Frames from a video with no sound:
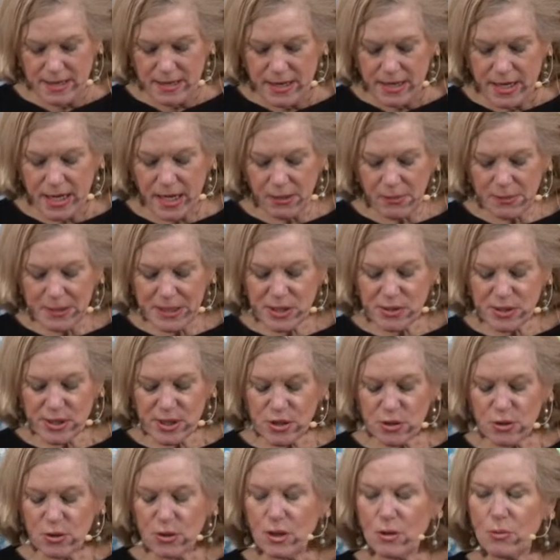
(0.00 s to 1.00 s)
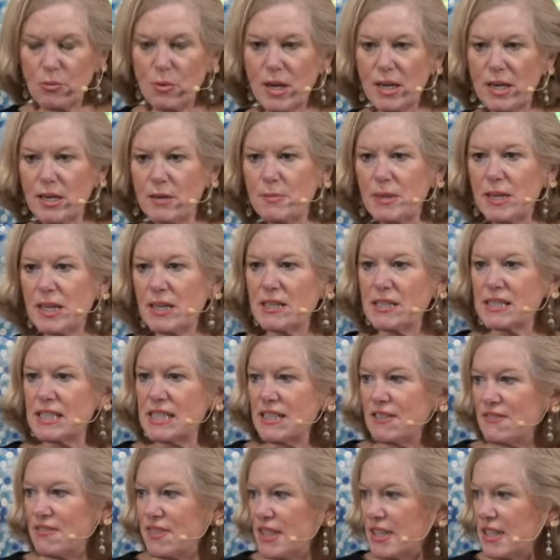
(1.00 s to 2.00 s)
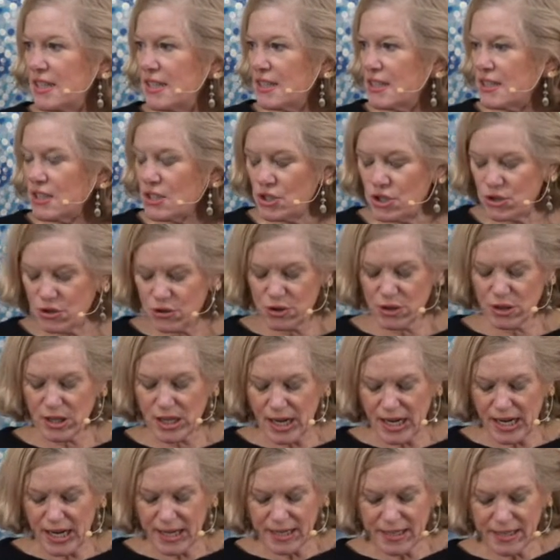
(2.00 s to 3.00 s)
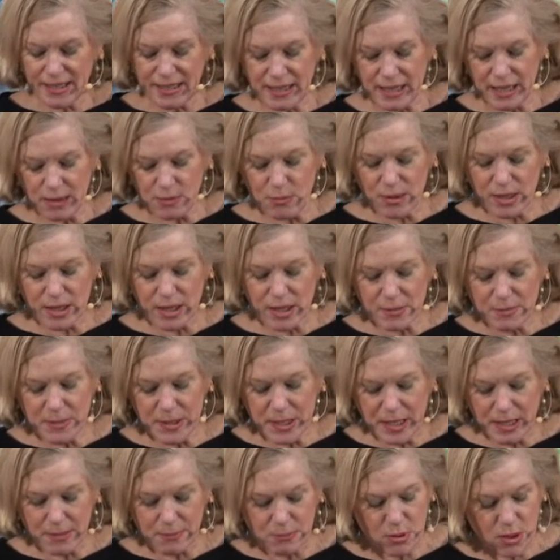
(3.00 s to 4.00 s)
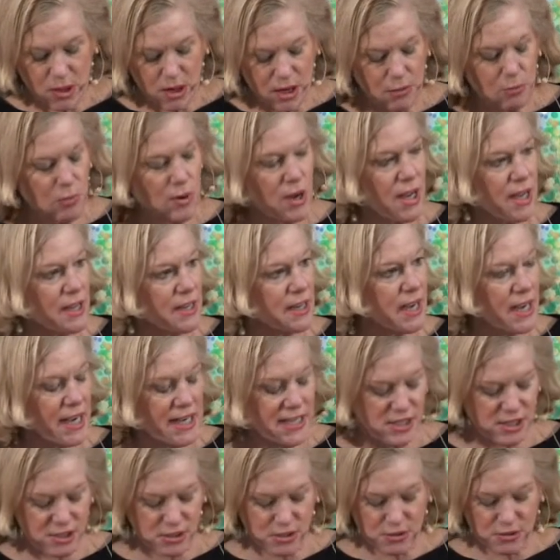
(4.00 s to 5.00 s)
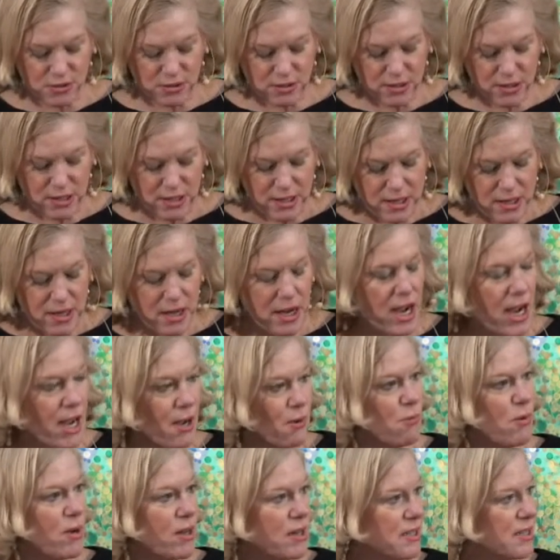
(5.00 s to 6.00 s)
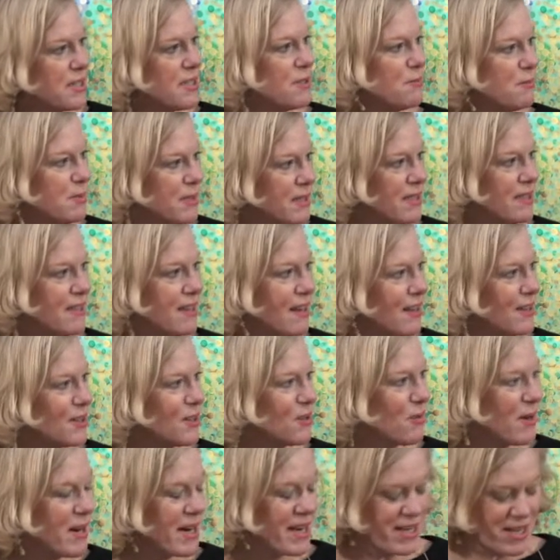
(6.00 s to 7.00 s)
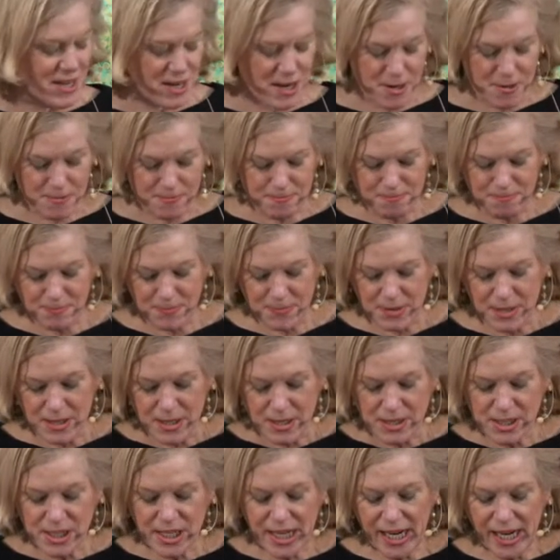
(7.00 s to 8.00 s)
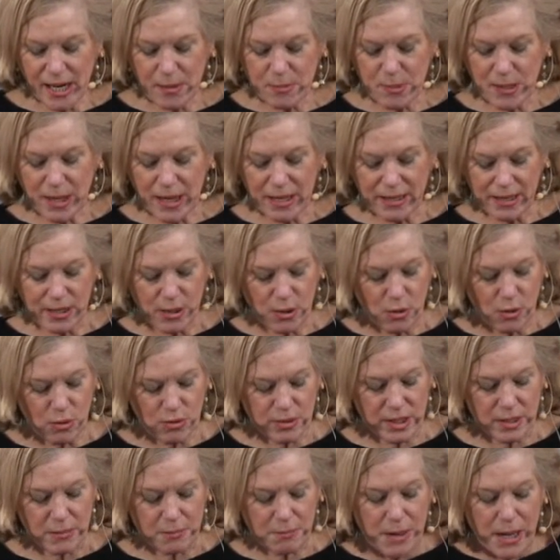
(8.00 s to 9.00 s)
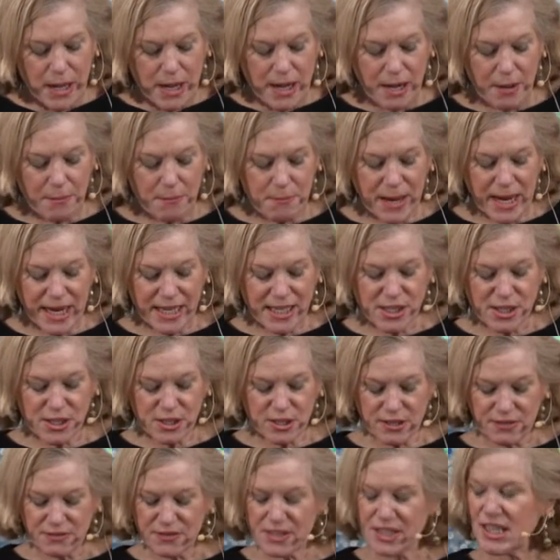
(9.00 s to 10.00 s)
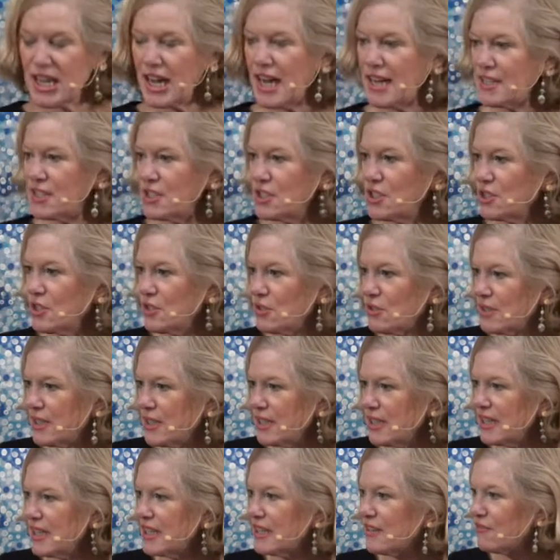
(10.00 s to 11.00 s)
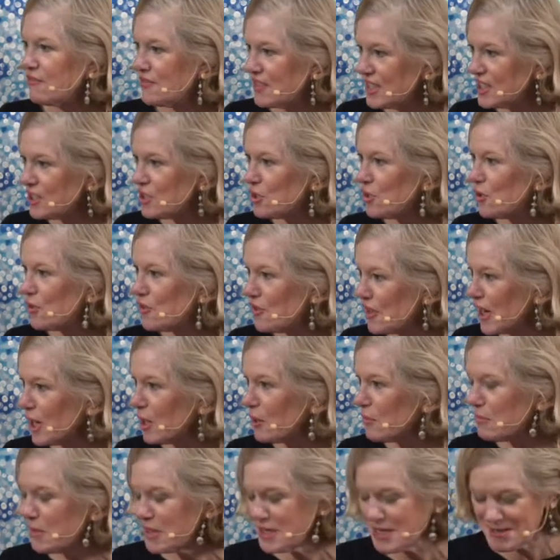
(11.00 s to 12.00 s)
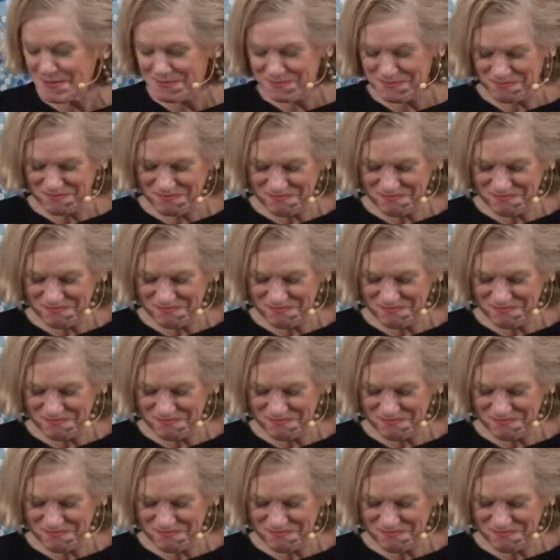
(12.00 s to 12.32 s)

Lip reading: In elementary school, I wanted to be on TV. In junior high, I wanted to be on Broadway. In high school, I wanted to be on the radio. Today, I proudly hold a Master of Science degree in physical therapy.